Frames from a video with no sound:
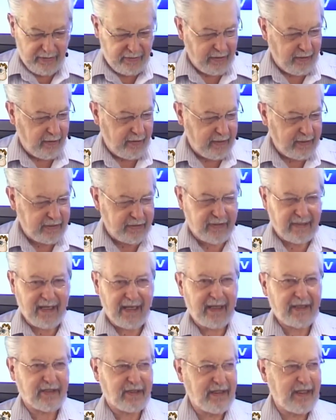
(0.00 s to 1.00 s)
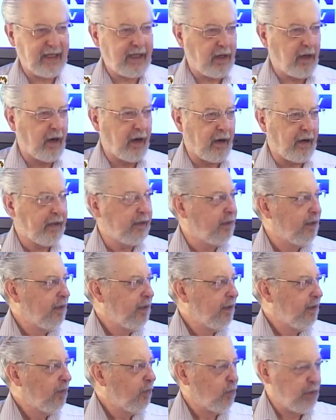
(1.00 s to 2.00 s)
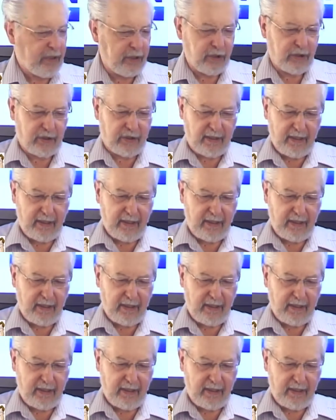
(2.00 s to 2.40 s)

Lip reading: There is the SD card, which